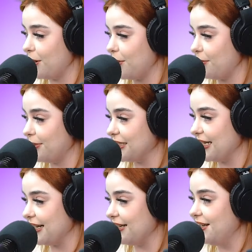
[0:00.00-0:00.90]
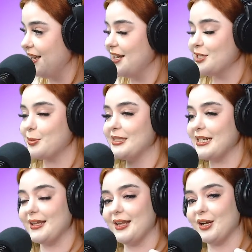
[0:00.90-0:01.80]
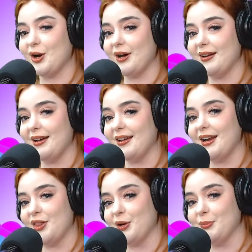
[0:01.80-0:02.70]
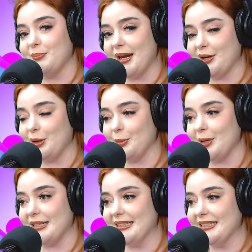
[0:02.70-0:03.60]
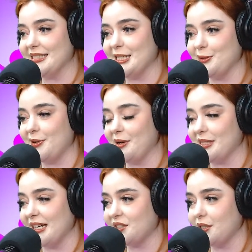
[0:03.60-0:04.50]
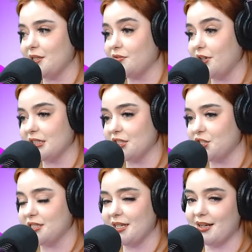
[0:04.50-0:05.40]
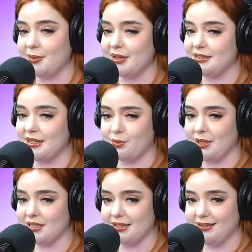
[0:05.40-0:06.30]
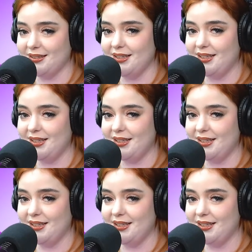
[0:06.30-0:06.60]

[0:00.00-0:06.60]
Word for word: my mom and my dad. So my dad like got another medical opinion to see if I was actually as fucked as she said I was and I wasn't.